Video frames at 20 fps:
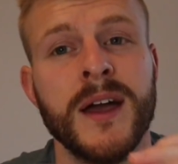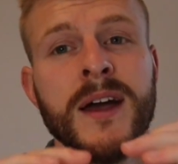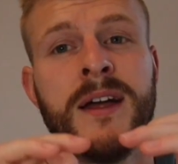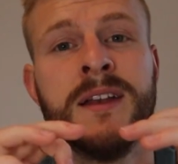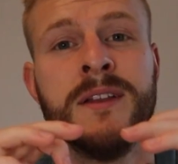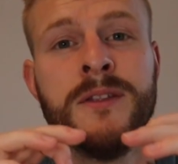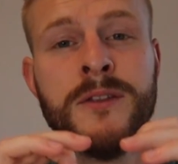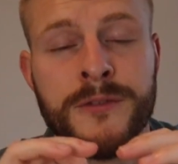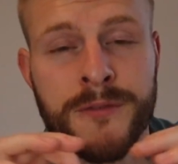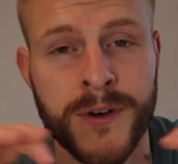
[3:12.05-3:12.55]

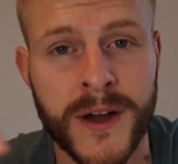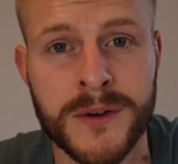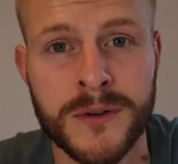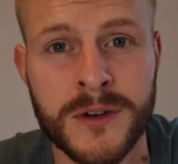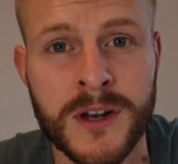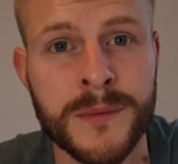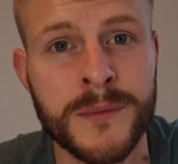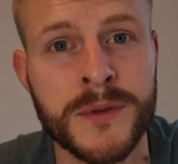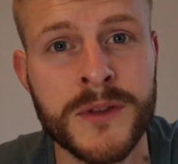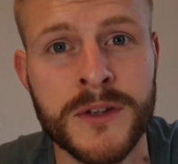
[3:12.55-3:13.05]
And then the final
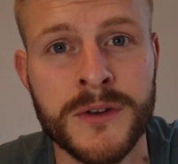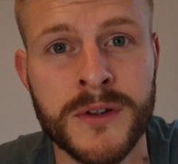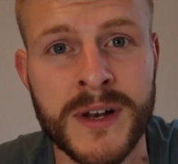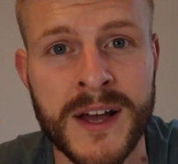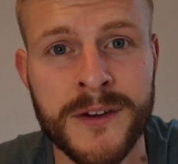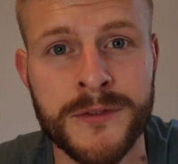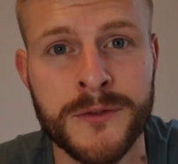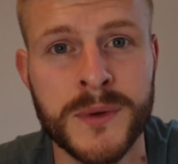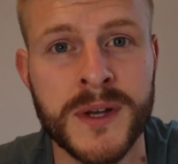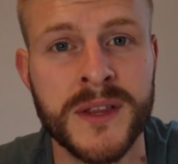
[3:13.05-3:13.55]
number that you're
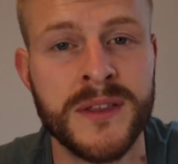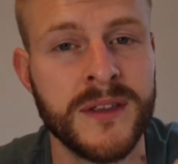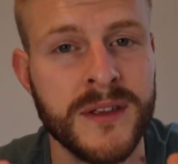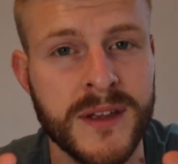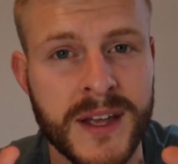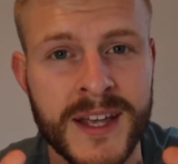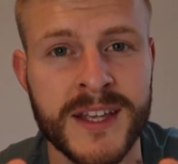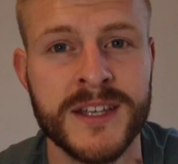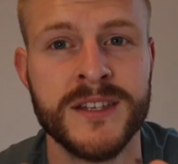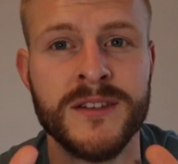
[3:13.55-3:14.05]
left with
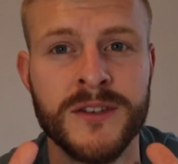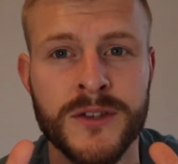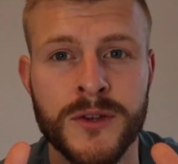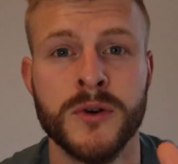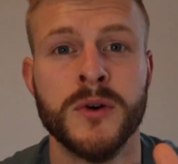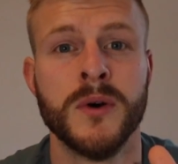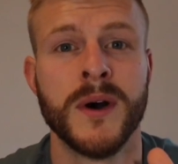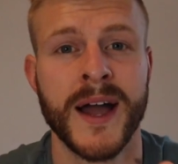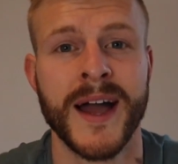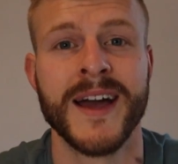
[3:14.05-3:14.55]
is
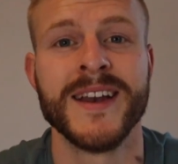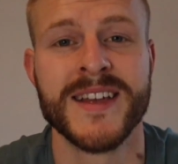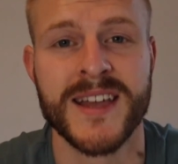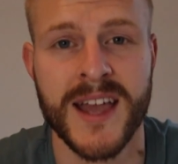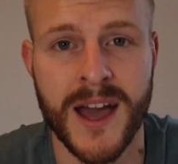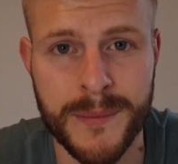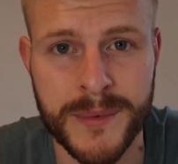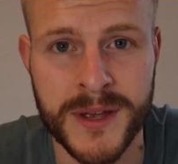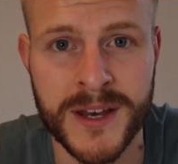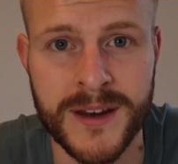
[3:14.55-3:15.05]
your
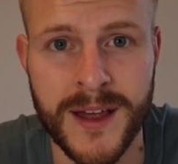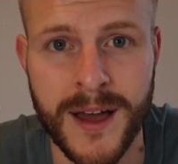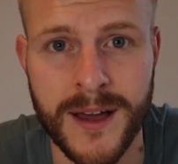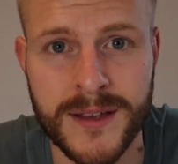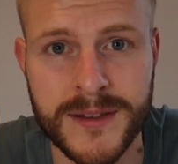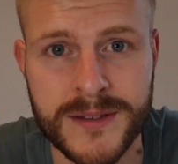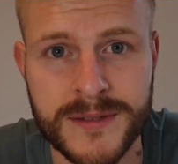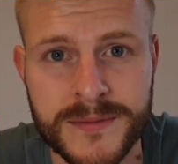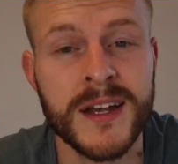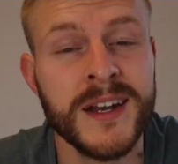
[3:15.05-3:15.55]
handicap index.